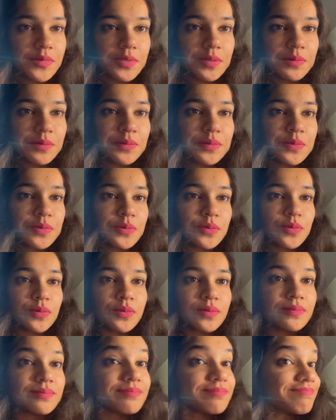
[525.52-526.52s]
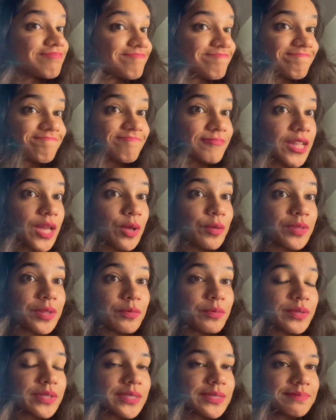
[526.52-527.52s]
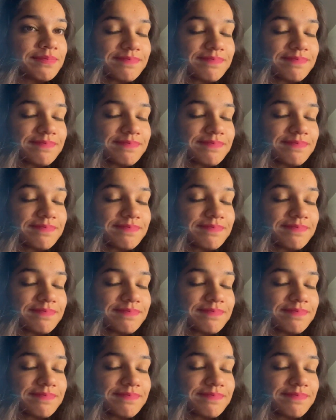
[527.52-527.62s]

Also, how they will.